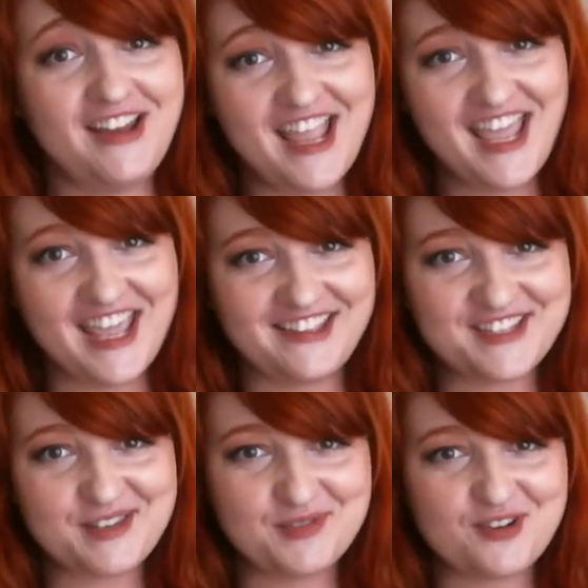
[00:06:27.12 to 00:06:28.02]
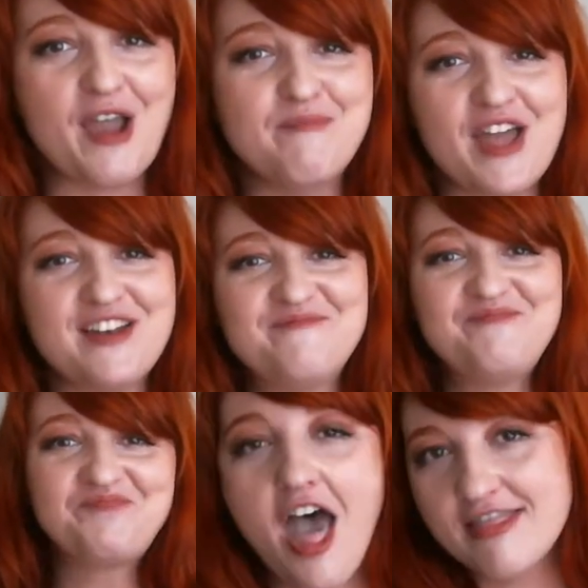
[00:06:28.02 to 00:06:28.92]
hit the subscribe button.
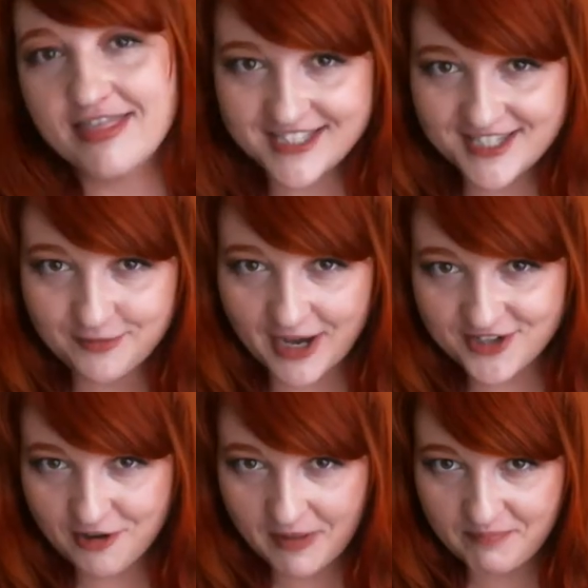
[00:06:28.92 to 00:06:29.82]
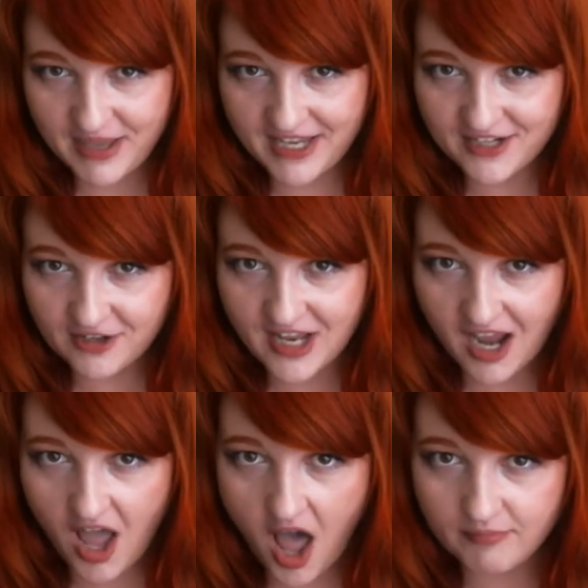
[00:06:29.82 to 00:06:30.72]
This is Rachel with
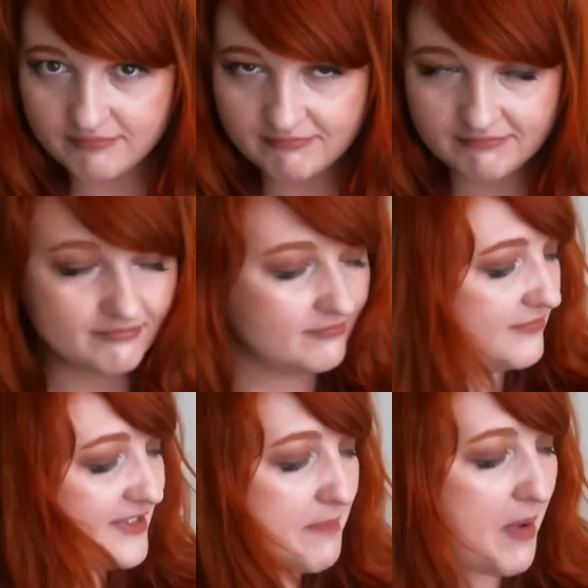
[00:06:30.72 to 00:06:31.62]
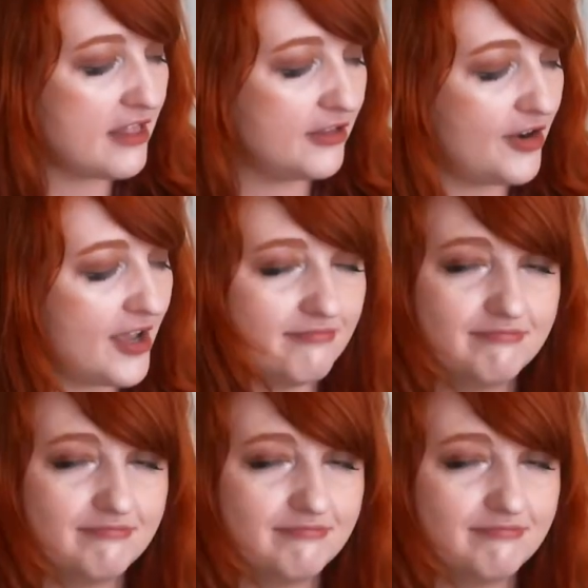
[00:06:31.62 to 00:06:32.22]
BigKidult.com. Say bye, Luna.